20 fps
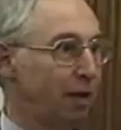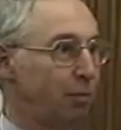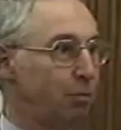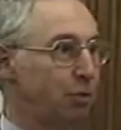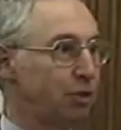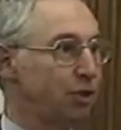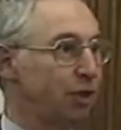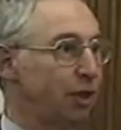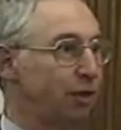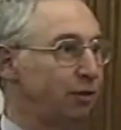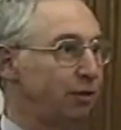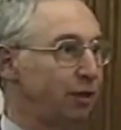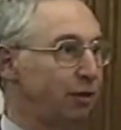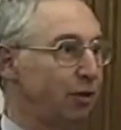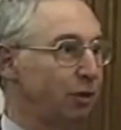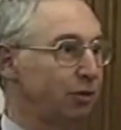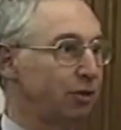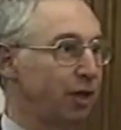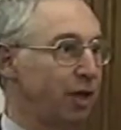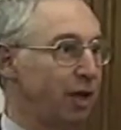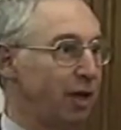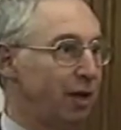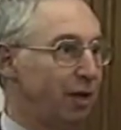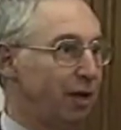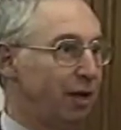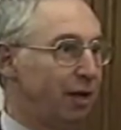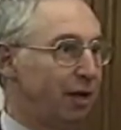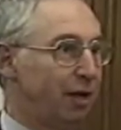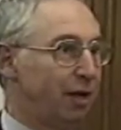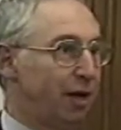it was certainly not a,
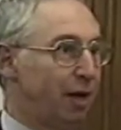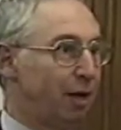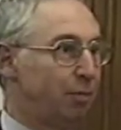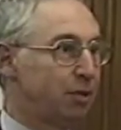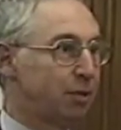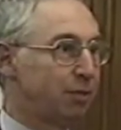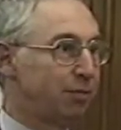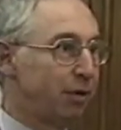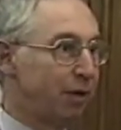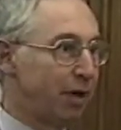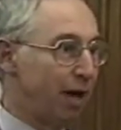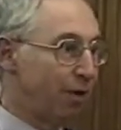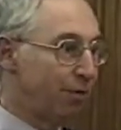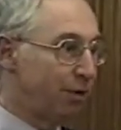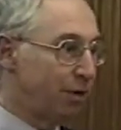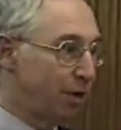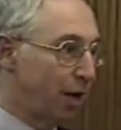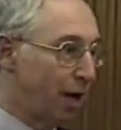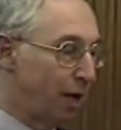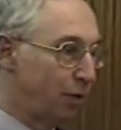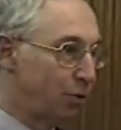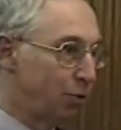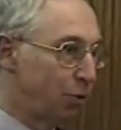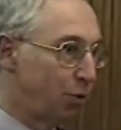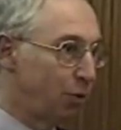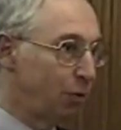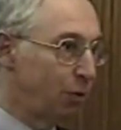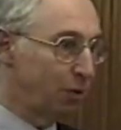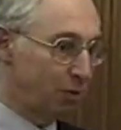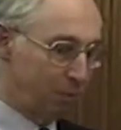it was a very erudite
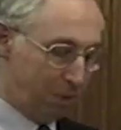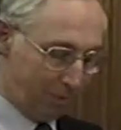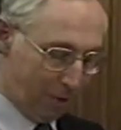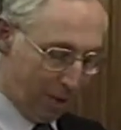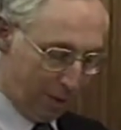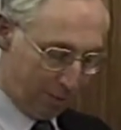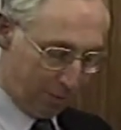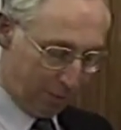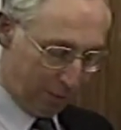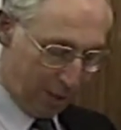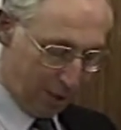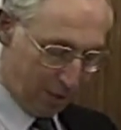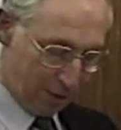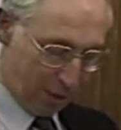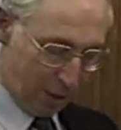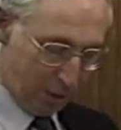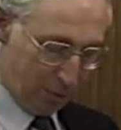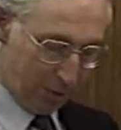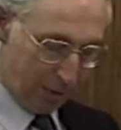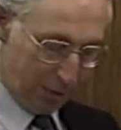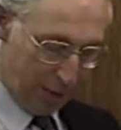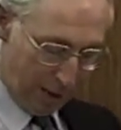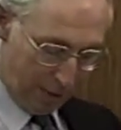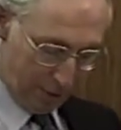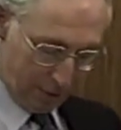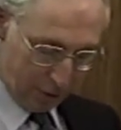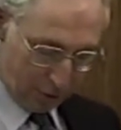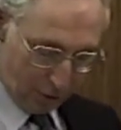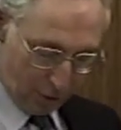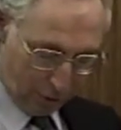talk. We've had Plato and
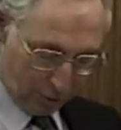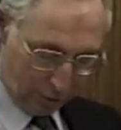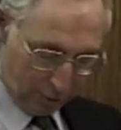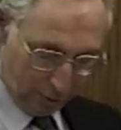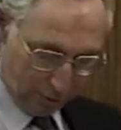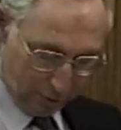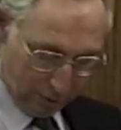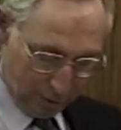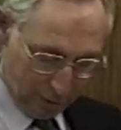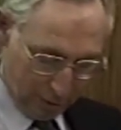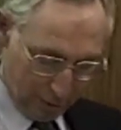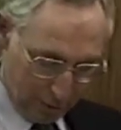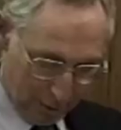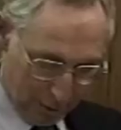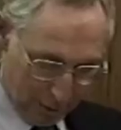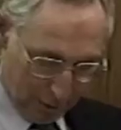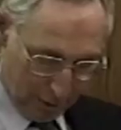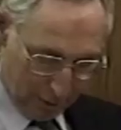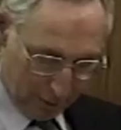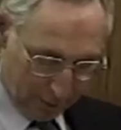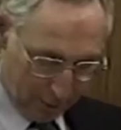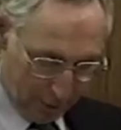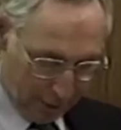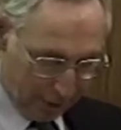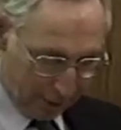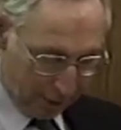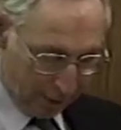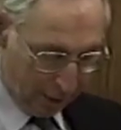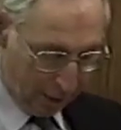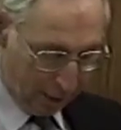Aristotle,
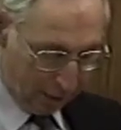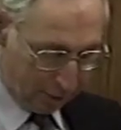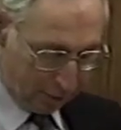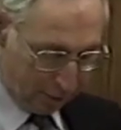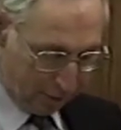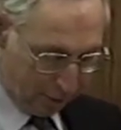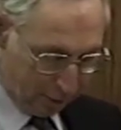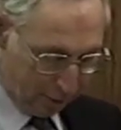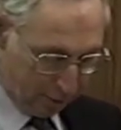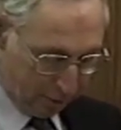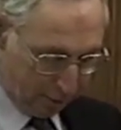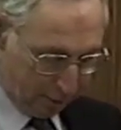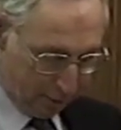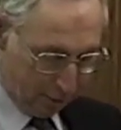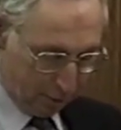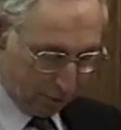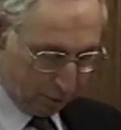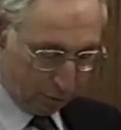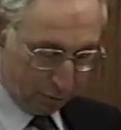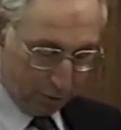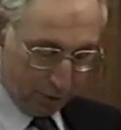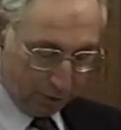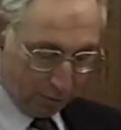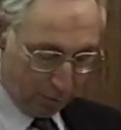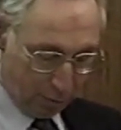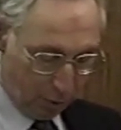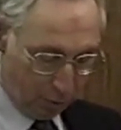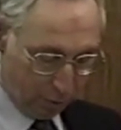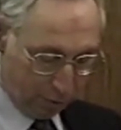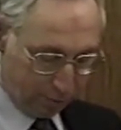Descartes,
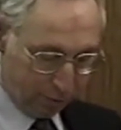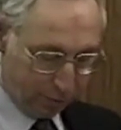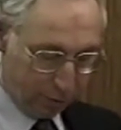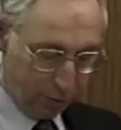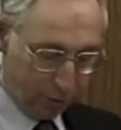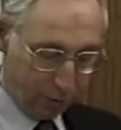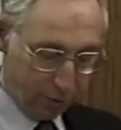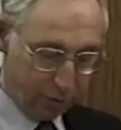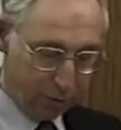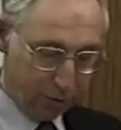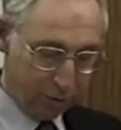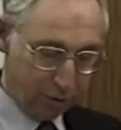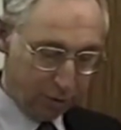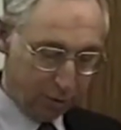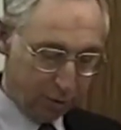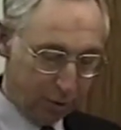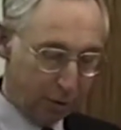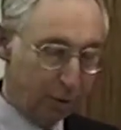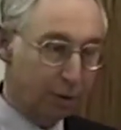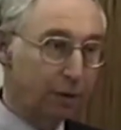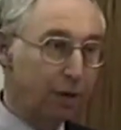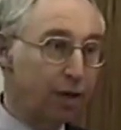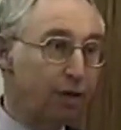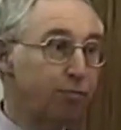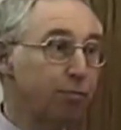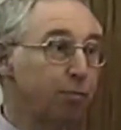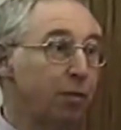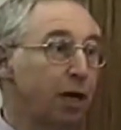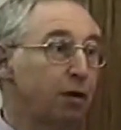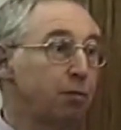Swedenborg, of course,
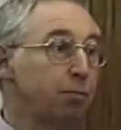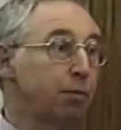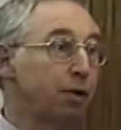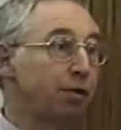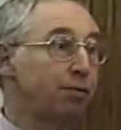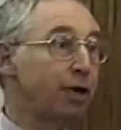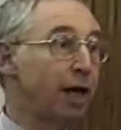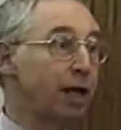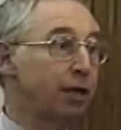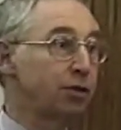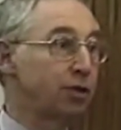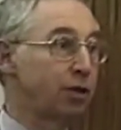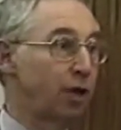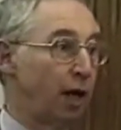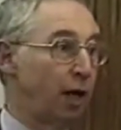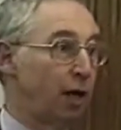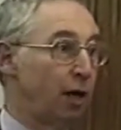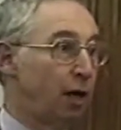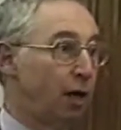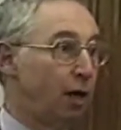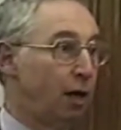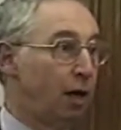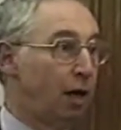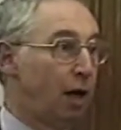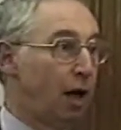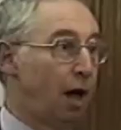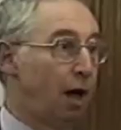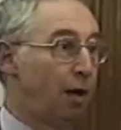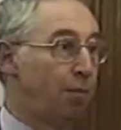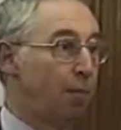even Madame Blavatsky.
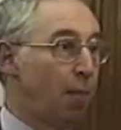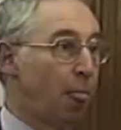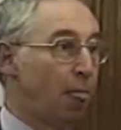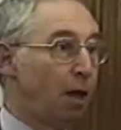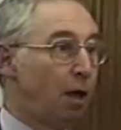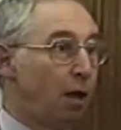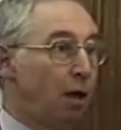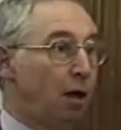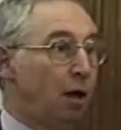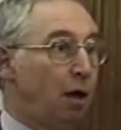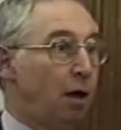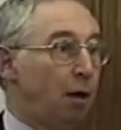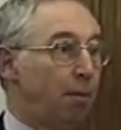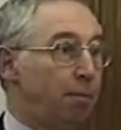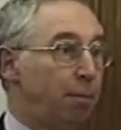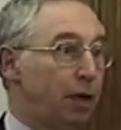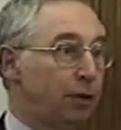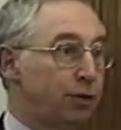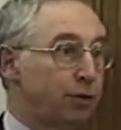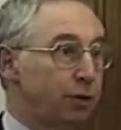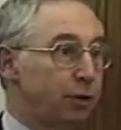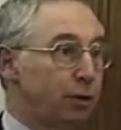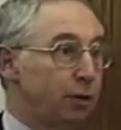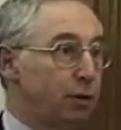Um, but